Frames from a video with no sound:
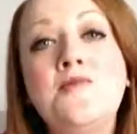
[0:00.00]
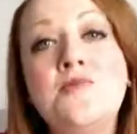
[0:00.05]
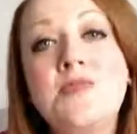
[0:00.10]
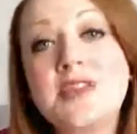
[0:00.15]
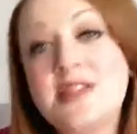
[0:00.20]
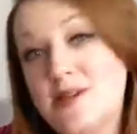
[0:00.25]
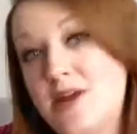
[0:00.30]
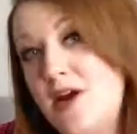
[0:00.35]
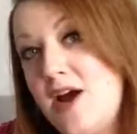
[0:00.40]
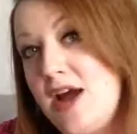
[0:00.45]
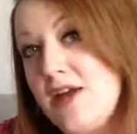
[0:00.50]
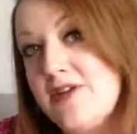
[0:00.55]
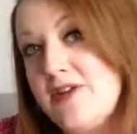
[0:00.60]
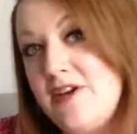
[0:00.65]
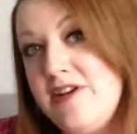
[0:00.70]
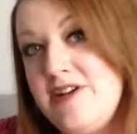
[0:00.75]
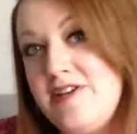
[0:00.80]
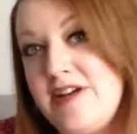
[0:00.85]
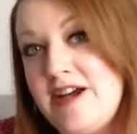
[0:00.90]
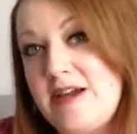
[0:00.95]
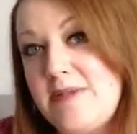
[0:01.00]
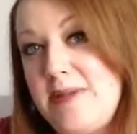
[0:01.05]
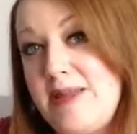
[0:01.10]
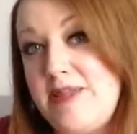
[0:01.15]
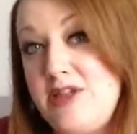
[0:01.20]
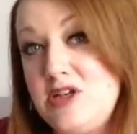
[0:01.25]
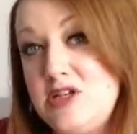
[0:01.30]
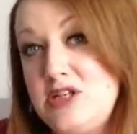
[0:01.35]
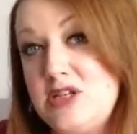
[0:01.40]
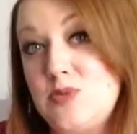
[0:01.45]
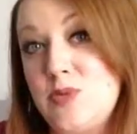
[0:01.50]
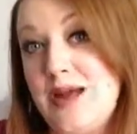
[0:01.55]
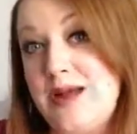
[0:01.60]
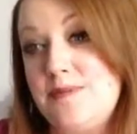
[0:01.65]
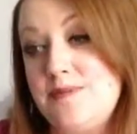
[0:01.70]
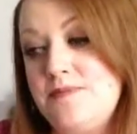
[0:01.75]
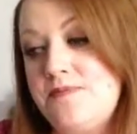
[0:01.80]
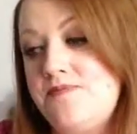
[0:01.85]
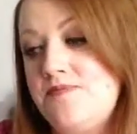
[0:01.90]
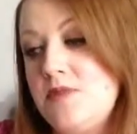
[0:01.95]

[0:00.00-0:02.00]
So I thoroughly recommend those as well.